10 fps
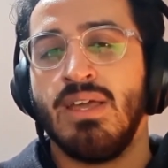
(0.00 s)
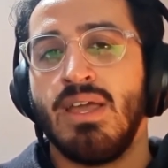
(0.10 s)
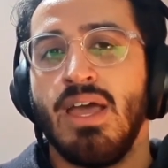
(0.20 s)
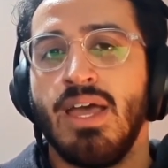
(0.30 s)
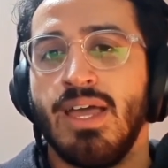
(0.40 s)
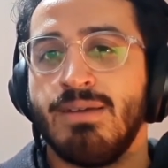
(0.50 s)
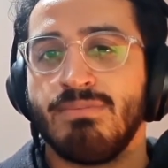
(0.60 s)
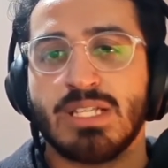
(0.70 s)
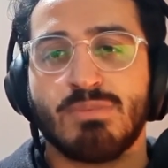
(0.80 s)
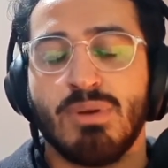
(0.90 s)

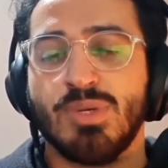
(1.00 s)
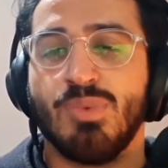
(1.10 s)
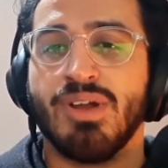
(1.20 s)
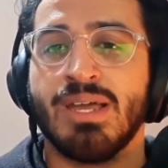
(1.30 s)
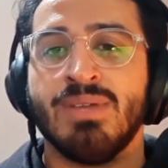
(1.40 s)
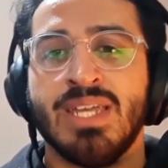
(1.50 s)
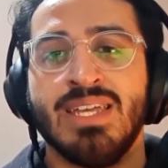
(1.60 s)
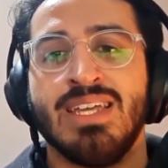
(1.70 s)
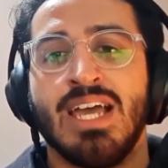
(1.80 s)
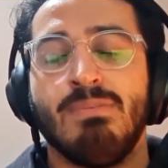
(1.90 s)
that's probably one I
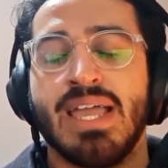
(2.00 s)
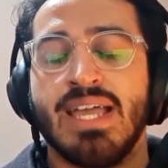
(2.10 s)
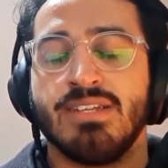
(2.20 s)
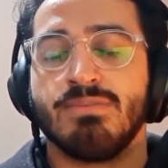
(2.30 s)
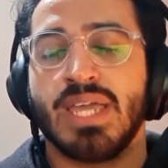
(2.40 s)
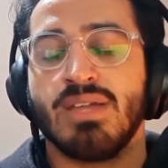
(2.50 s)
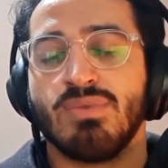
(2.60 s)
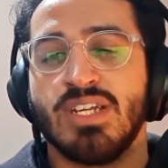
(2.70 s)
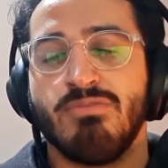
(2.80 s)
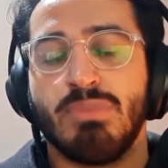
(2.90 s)
might end up getting
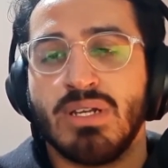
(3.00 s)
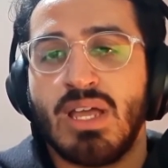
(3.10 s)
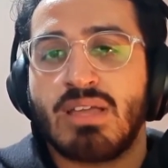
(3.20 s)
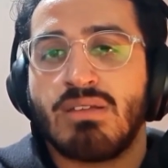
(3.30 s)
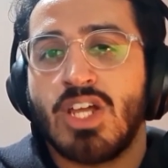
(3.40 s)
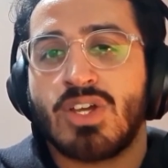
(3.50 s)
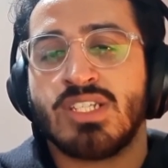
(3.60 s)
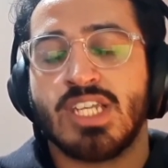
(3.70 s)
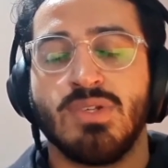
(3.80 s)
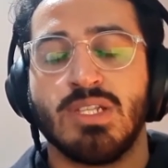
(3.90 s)
rid of, but
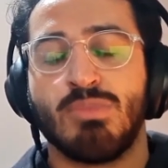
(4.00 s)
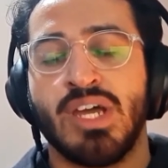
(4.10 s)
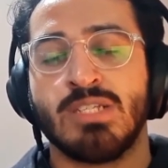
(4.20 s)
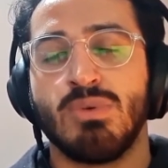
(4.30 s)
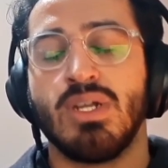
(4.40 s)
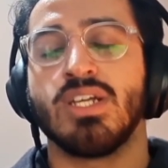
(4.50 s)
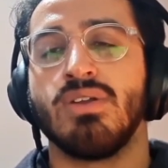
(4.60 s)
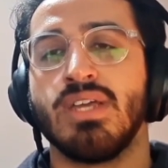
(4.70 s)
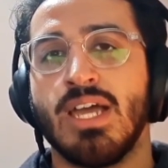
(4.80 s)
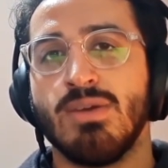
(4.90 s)
considering the price point I got
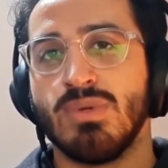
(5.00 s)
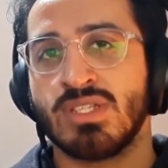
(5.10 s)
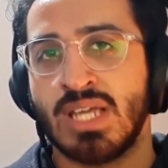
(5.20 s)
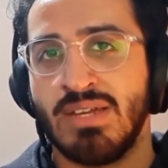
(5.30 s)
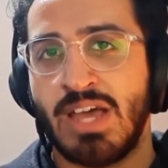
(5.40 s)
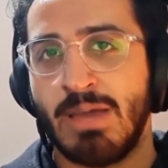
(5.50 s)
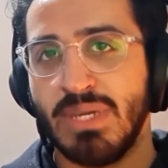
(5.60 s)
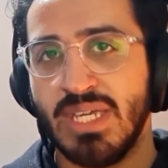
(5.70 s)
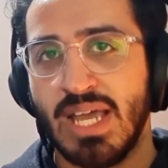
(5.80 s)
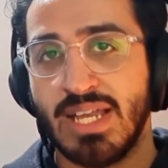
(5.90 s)
it, I was kind of
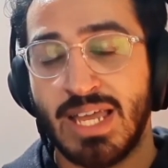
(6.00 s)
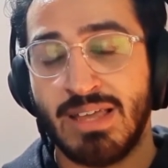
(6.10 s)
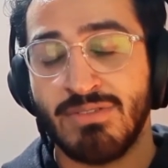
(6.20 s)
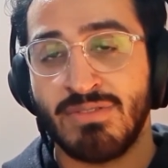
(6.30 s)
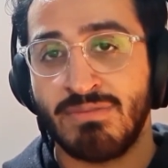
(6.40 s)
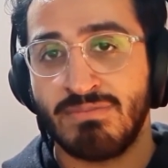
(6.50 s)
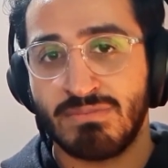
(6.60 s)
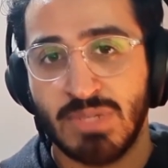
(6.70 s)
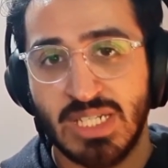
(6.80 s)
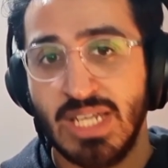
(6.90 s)
happy and have
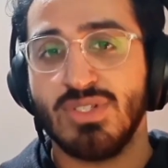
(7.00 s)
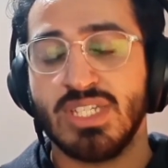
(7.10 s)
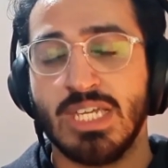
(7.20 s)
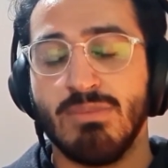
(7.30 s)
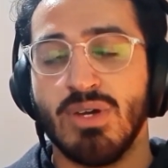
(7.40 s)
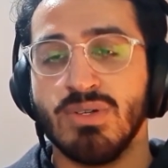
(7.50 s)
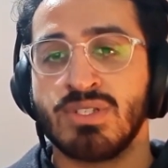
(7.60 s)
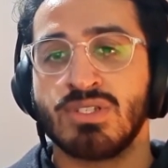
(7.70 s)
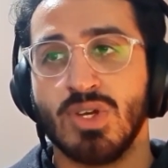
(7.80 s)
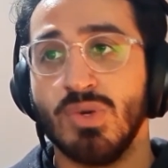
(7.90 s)
continued to keep those.
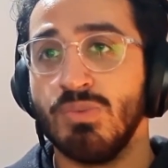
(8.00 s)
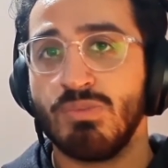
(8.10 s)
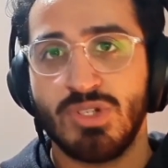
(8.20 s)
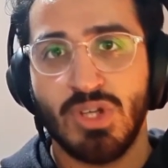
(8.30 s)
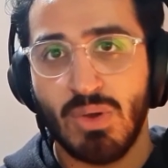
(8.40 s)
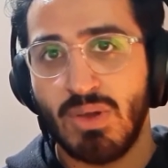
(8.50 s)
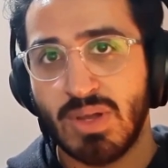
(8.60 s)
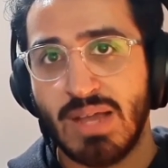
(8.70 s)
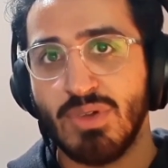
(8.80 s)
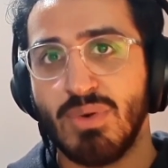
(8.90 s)
So no longer
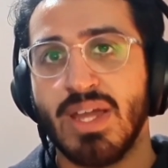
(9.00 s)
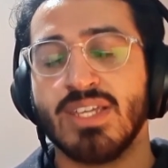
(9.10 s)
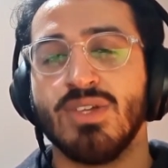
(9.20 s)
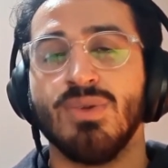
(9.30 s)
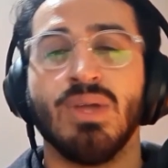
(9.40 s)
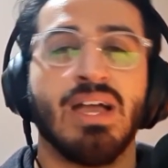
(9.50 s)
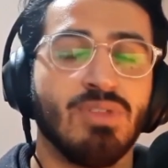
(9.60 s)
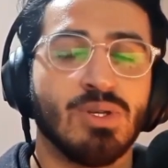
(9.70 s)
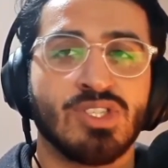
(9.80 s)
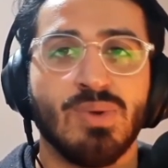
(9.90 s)
have the Raikou, have
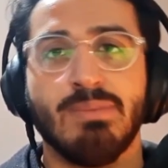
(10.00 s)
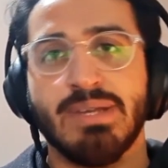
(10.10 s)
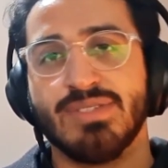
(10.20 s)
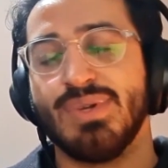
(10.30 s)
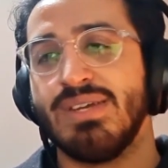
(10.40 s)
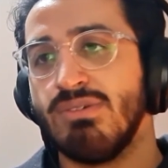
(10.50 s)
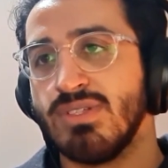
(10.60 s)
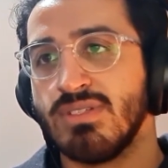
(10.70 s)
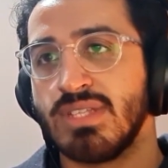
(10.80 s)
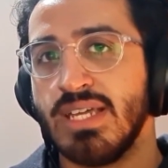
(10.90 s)
those 2 Elemental heroes
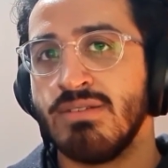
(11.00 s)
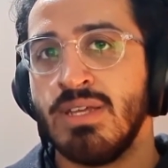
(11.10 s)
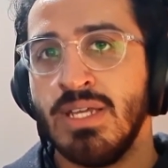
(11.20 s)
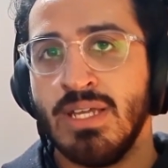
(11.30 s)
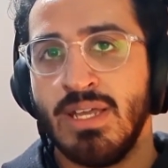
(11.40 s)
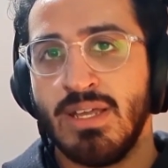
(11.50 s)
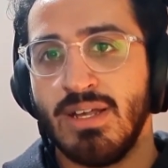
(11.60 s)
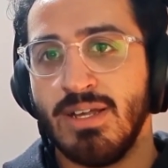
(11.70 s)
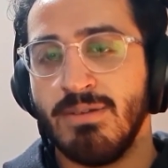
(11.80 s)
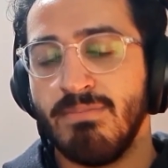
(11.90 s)
instead.
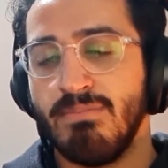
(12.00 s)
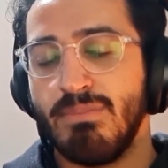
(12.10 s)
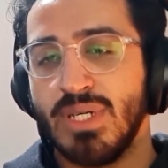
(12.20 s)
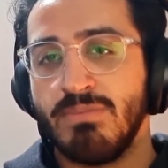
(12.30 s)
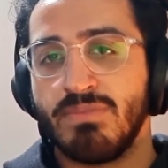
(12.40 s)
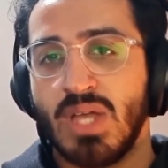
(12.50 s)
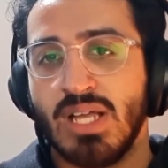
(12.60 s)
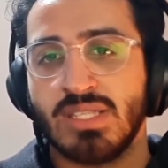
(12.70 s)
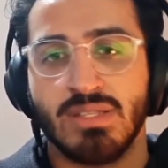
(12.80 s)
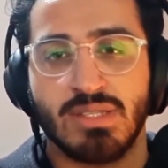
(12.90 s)
But I
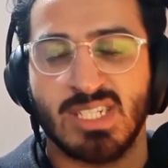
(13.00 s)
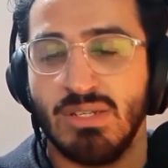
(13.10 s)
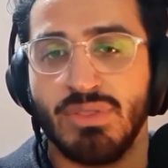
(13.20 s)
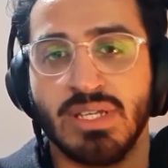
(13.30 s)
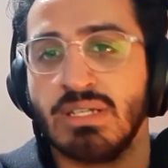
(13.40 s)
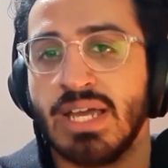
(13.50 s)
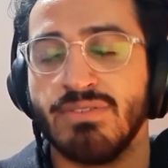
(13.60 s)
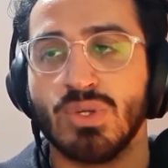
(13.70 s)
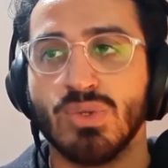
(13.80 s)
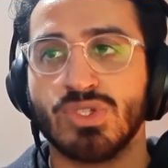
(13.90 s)
still think kind of
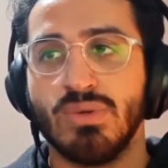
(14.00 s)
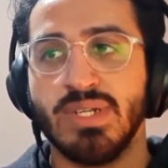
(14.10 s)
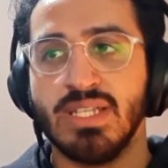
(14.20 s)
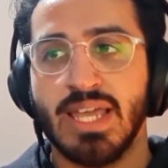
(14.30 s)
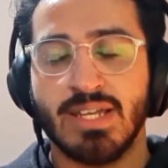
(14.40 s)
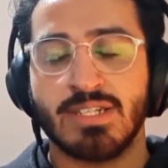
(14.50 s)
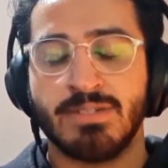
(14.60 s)
cool story in the end.